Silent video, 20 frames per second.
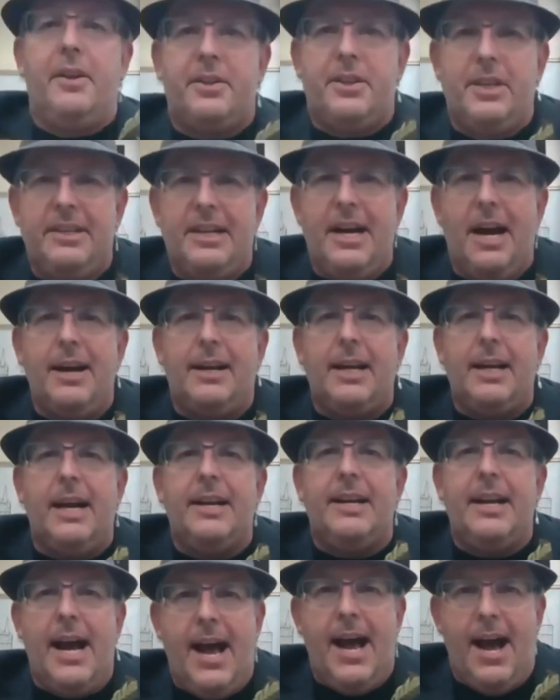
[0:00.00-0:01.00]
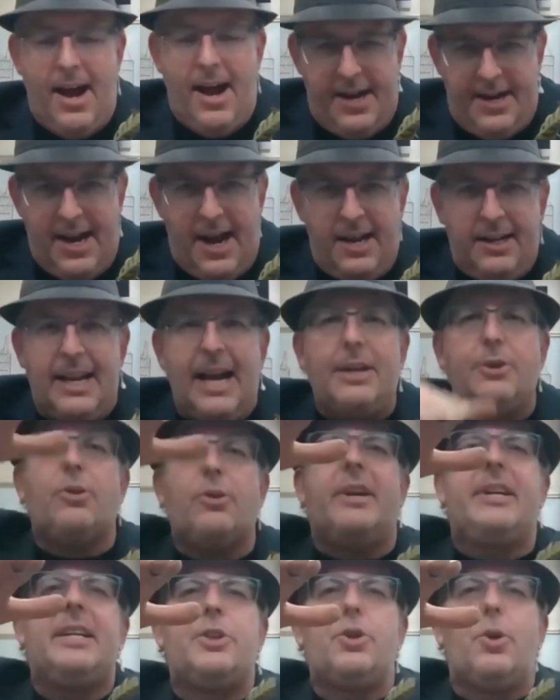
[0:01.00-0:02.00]
to knock an, an
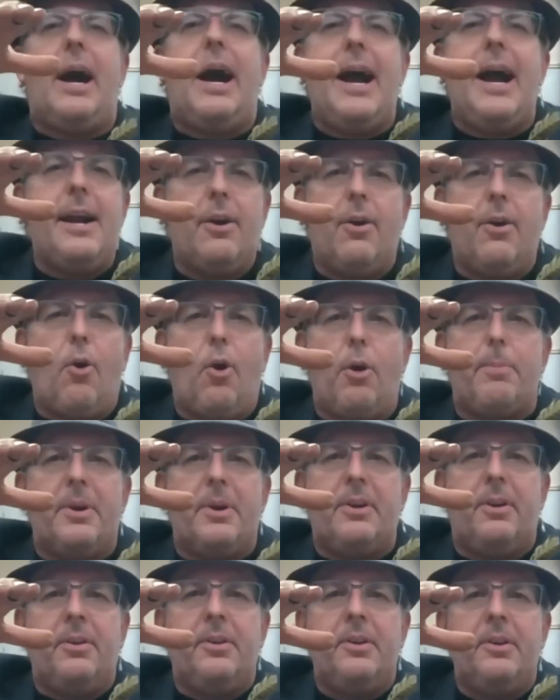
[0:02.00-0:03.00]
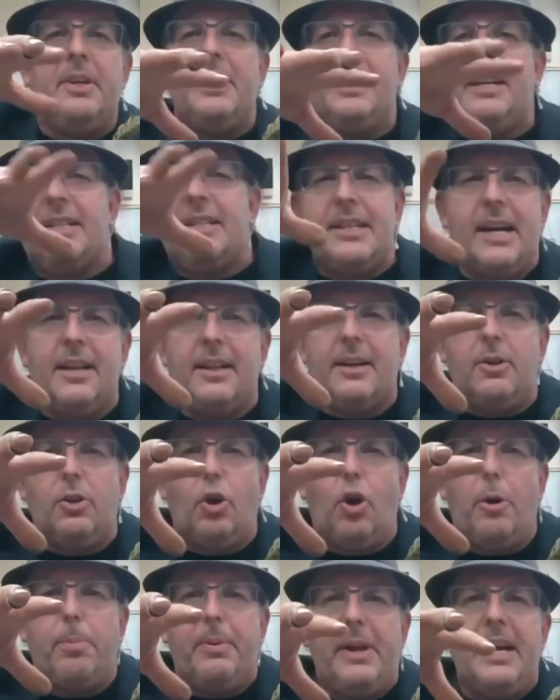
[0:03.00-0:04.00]
electron into a higher orbital inside of the
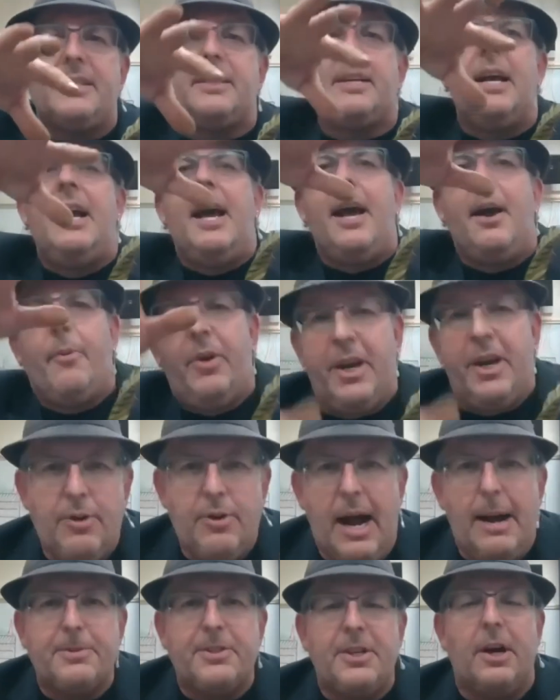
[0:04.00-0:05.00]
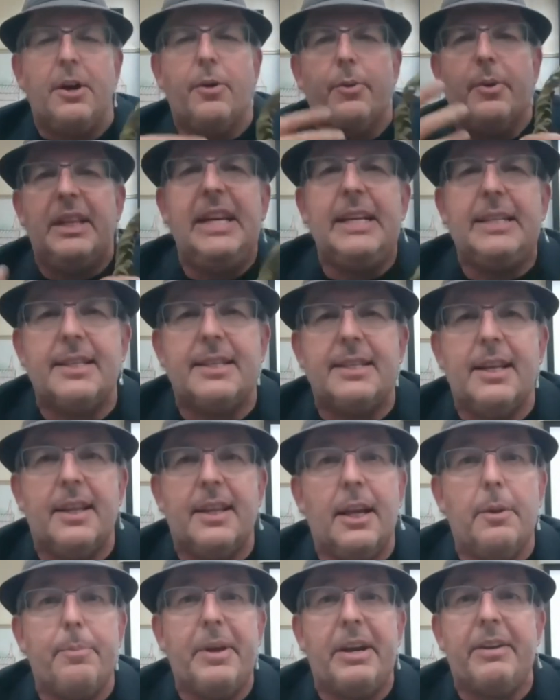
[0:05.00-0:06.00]
chloroplast. And when it drops down, it releases a
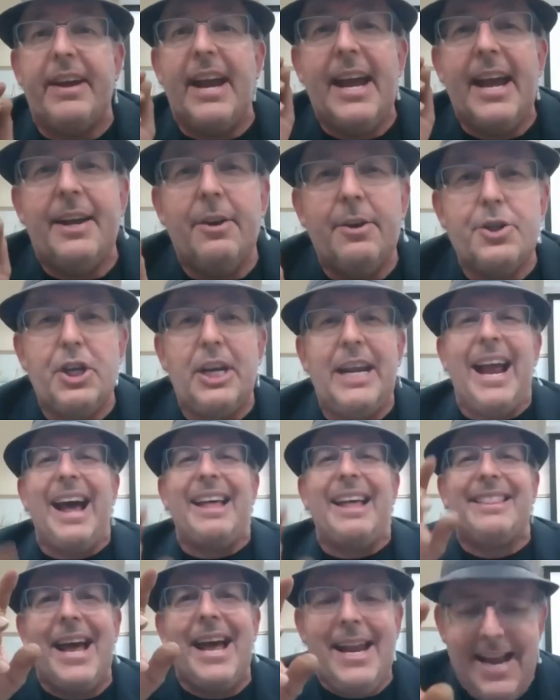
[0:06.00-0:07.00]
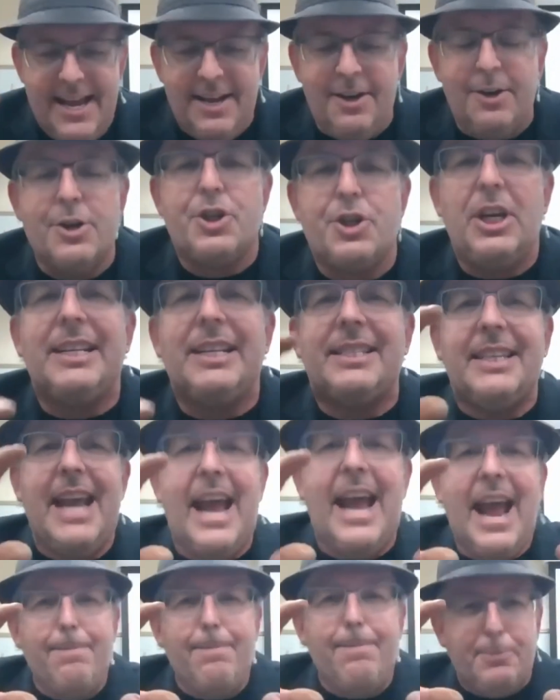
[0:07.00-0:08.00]
little bit of energy. And that energy is
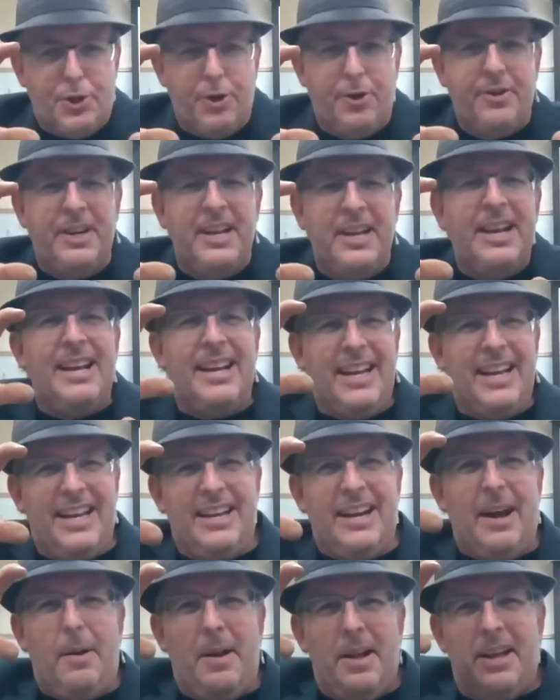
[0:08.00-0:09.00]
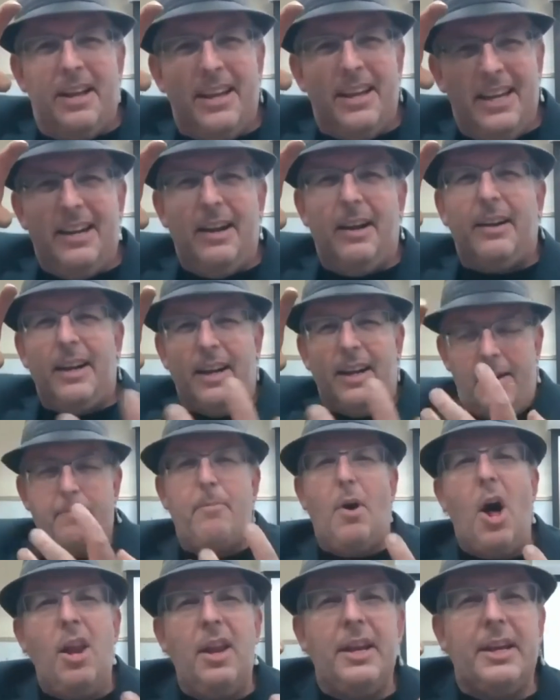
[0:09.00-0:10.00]
captured in a, in a
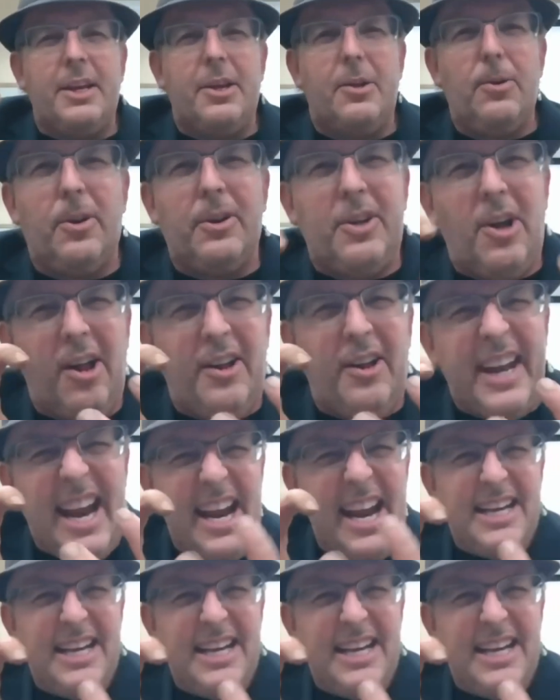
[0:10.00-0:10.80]
molecule called